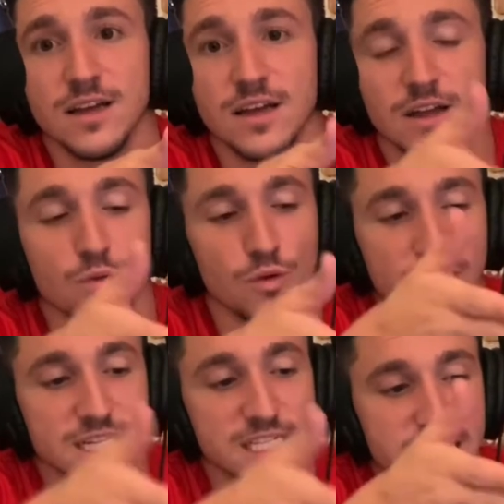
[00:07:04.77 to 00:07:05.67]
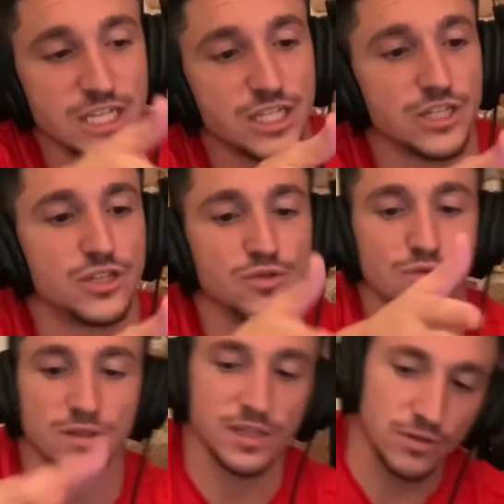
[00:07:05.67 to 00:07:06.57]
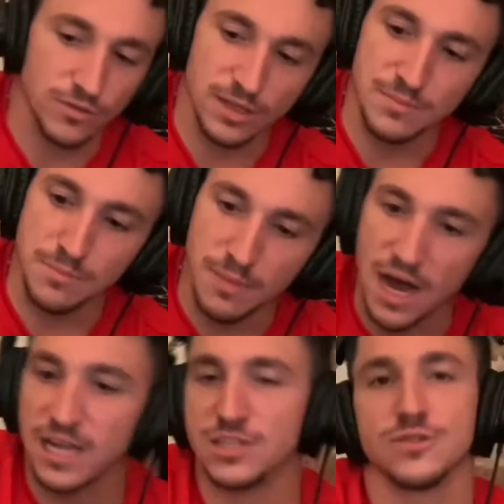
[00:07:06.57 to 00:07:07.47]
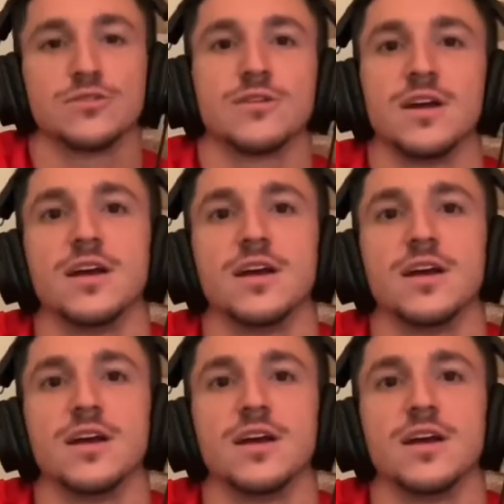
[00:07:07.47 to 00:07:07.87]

an organization to literally monitor